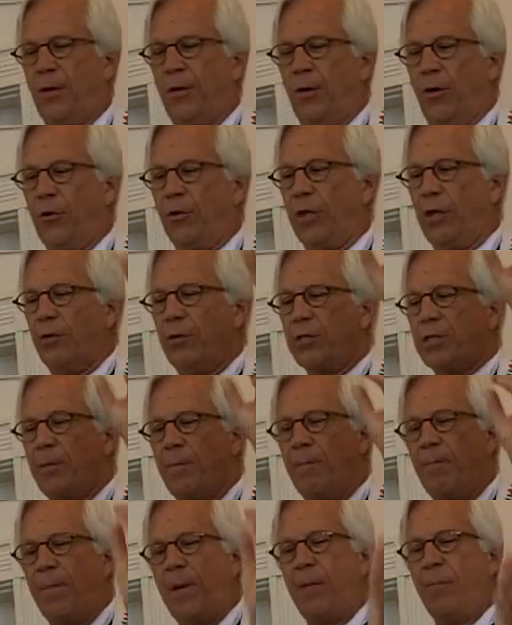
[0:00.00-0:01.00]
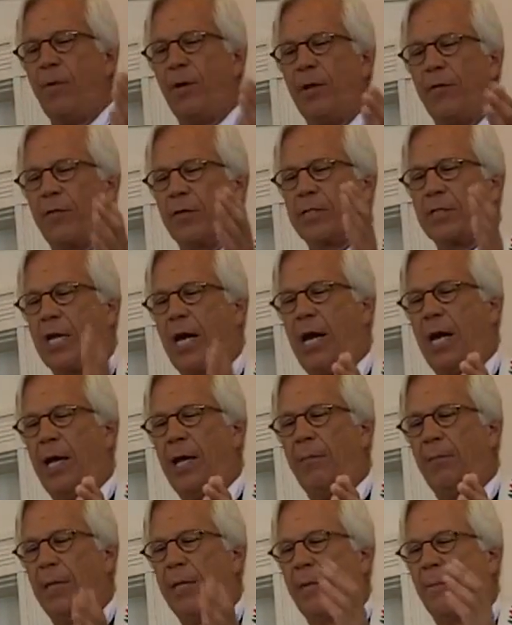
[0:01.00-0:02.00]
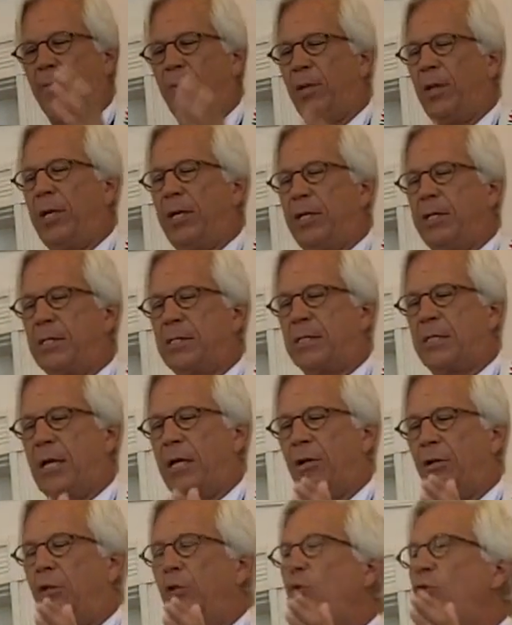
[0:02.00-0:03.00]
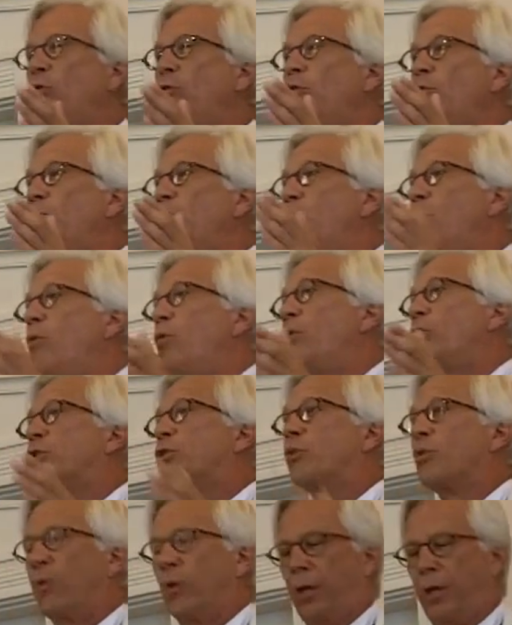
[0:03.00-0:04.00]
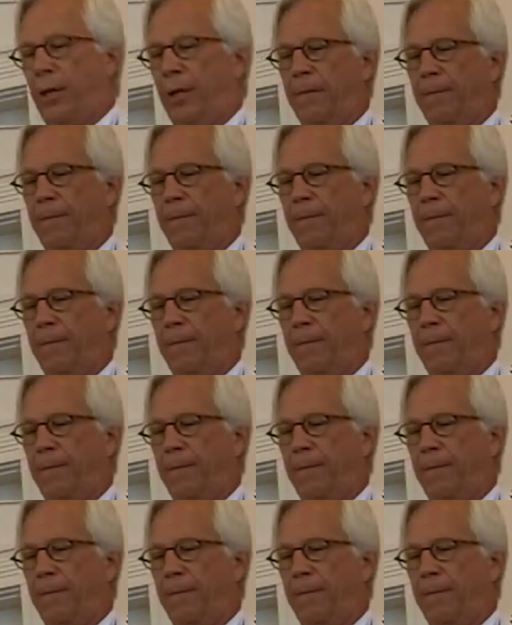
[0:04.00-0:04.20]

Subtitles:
Or there is a memory of a time and a place that knew more joy.